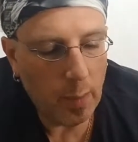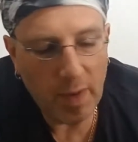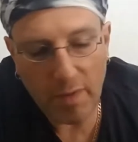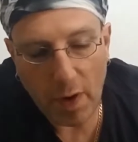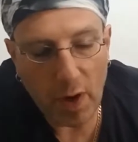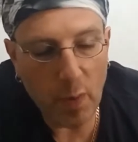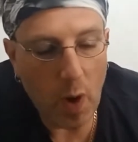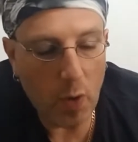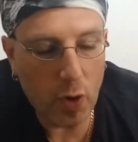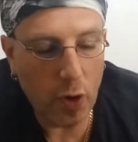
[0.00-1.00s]
It very
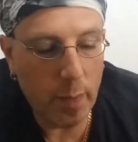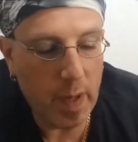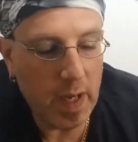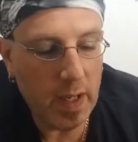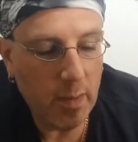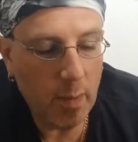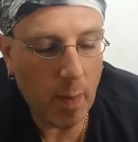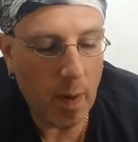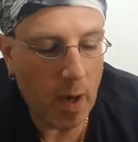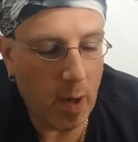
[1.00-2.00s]
well could be.
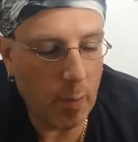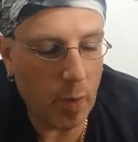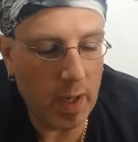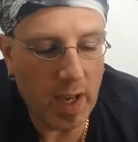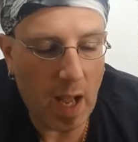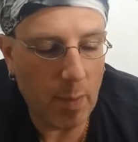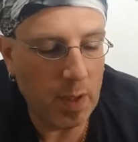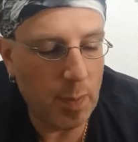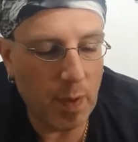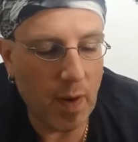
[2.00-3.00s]
Green
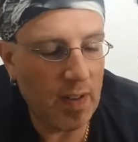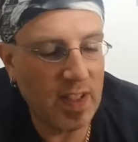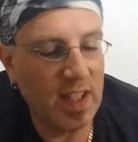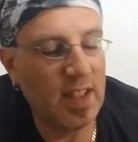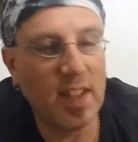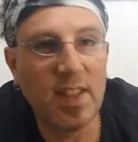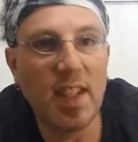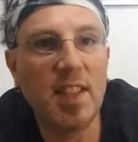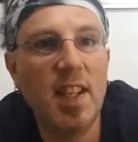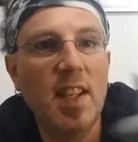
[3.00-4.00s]
Goblin's been around since the
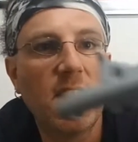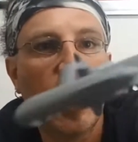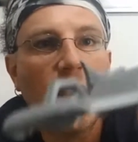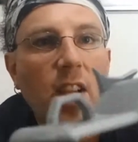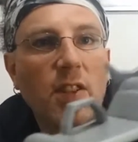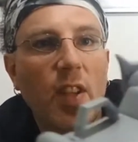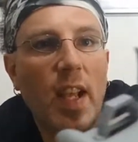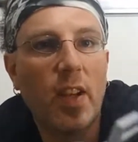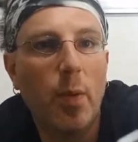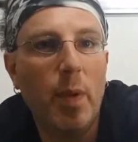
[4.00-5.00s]
60s, so
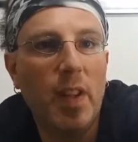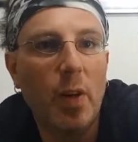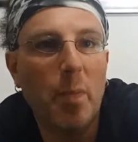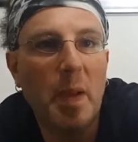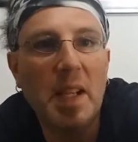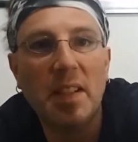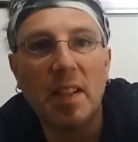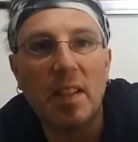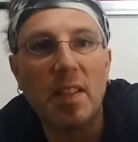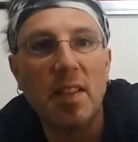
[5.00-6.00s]
that could have been their
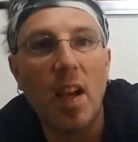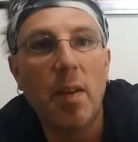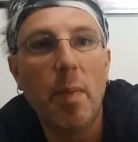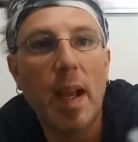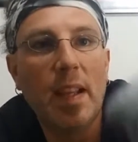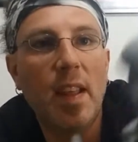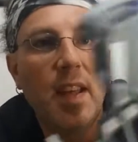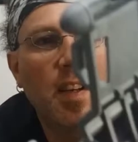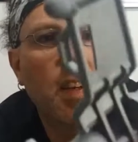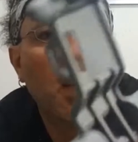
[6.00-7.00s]
basic design back
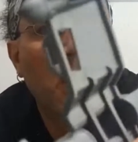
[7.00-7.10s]
then.